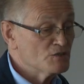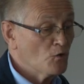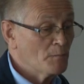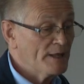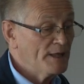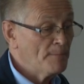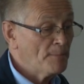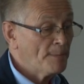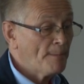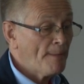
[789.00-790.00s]
normally,
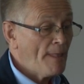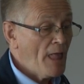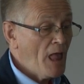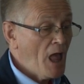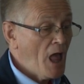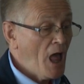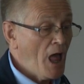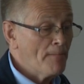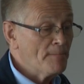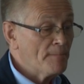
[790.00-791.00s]

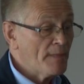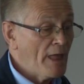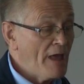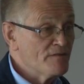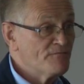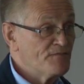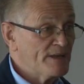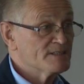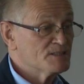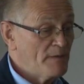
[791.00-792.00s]
have a
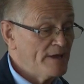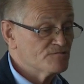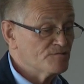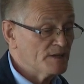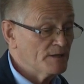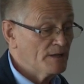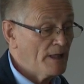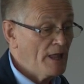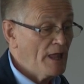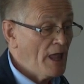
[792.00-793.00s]
fixed battery.
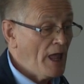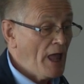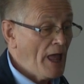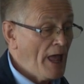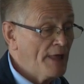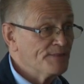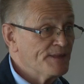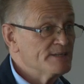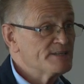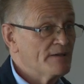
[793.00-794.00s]
And
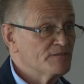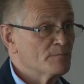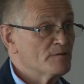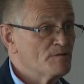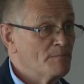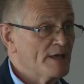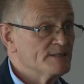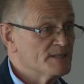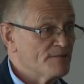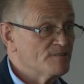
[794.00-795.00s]
these have to be
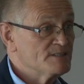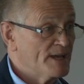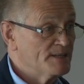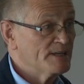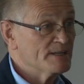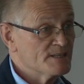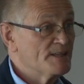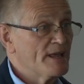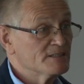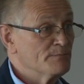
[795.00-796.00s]
replaced every 10 years. And
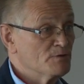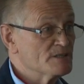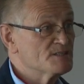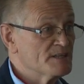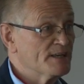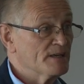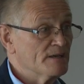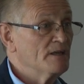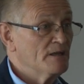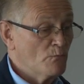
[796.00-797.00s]
they actually put a sticker
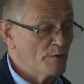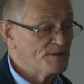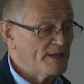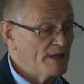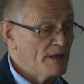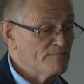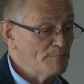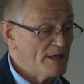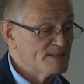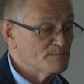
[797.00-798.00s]
with the
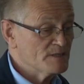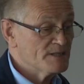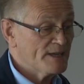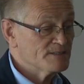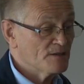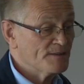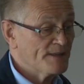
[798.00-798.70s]
replacement date on